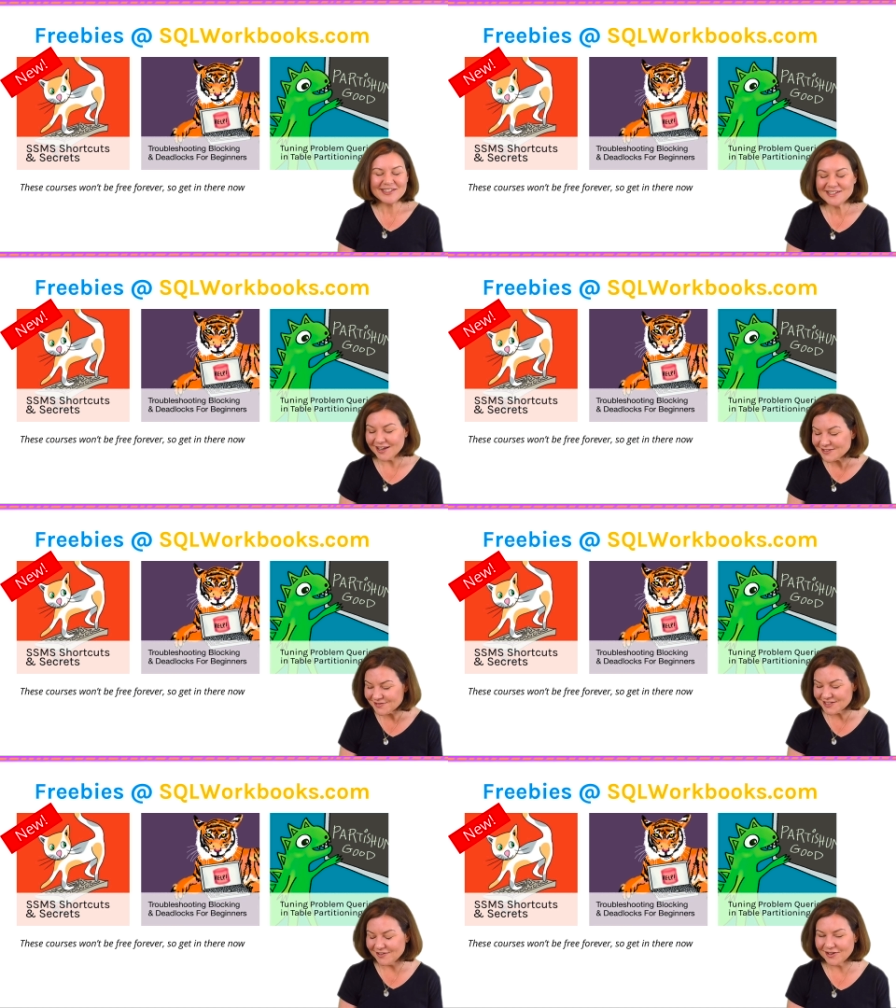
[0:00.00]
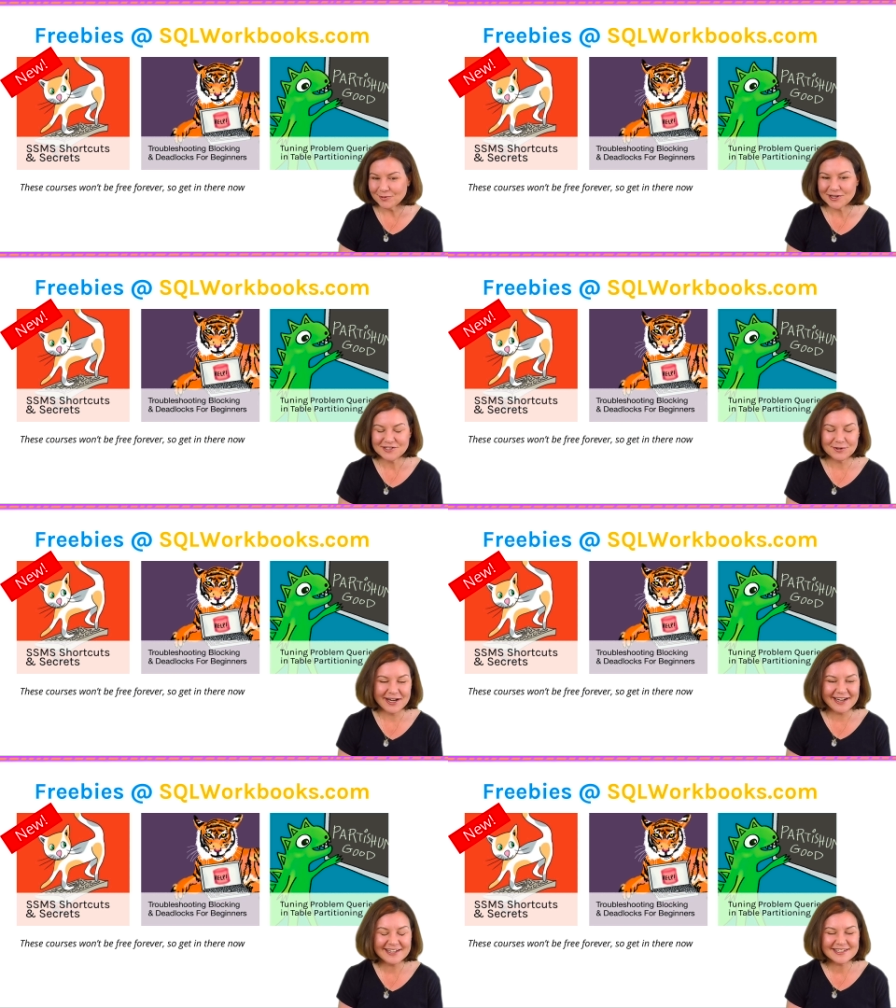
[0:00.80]
Tons of stuff I want to do.
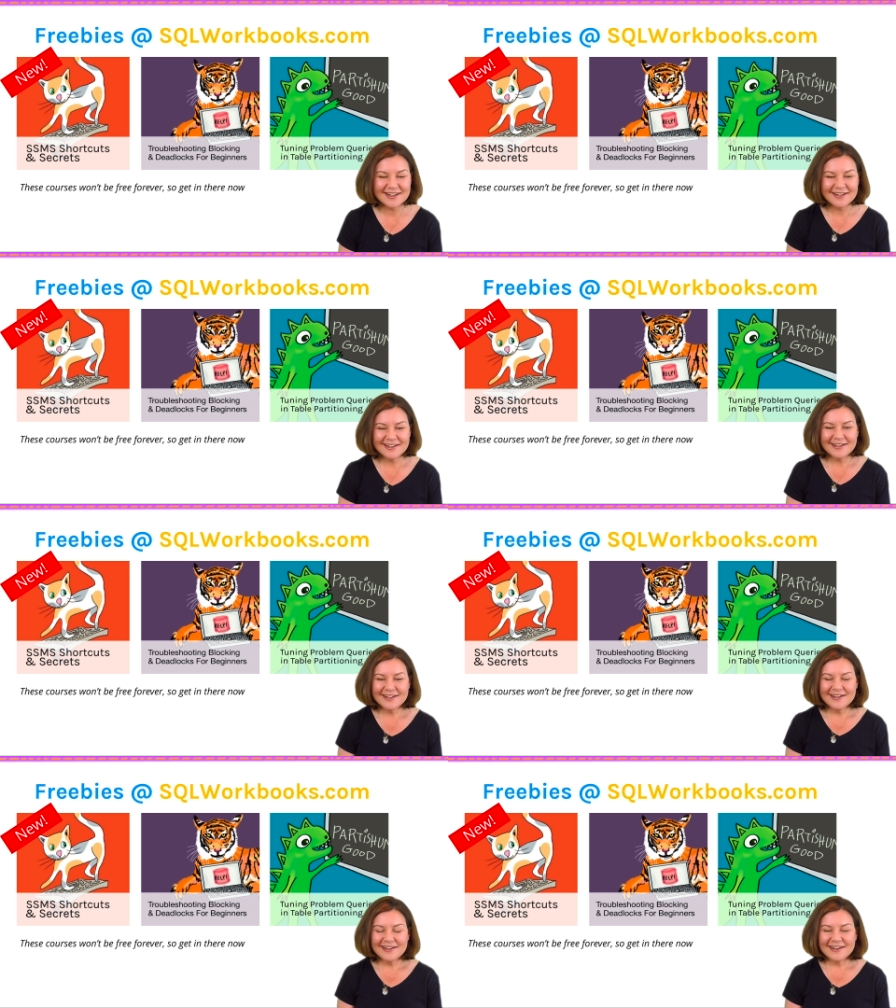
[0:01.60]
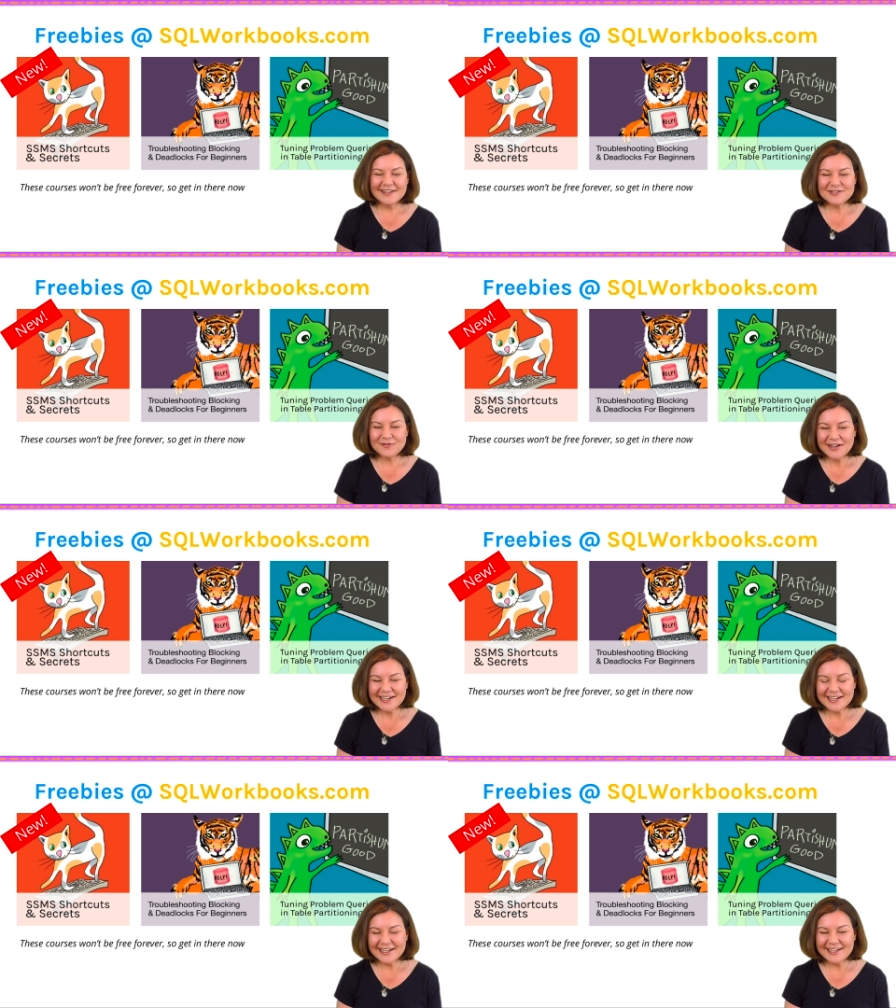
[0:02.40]
And it's it's
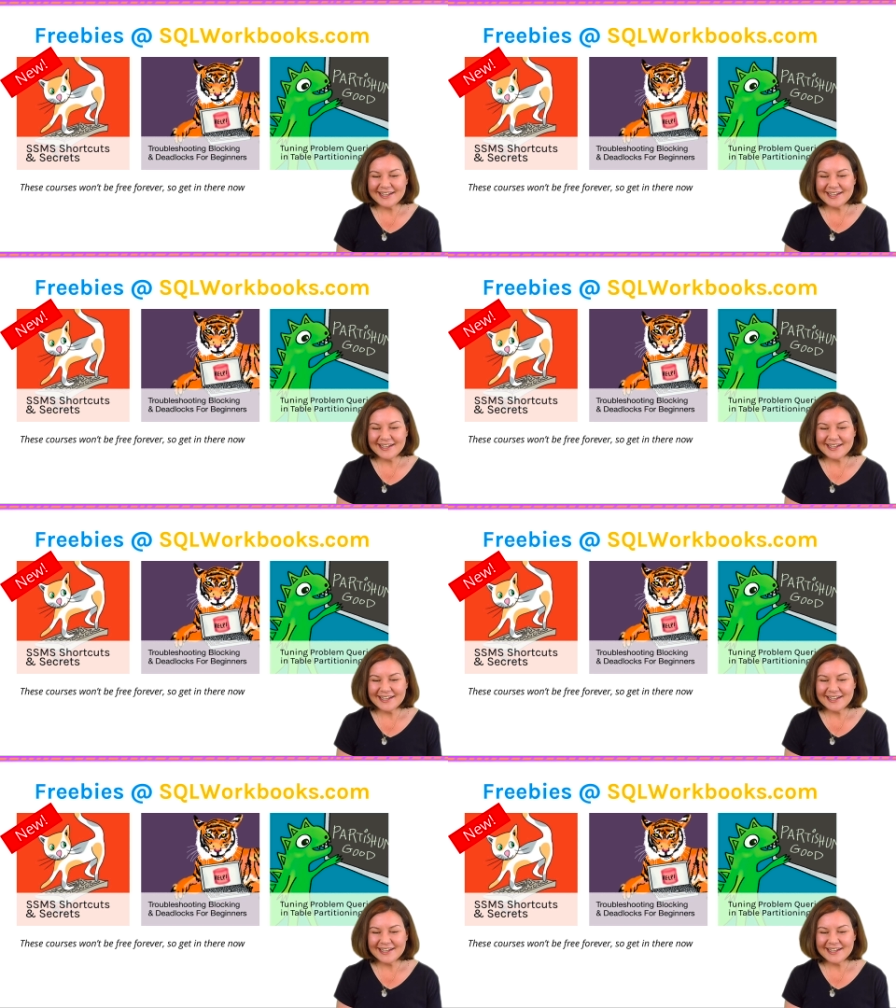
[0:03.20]
funny. Uh,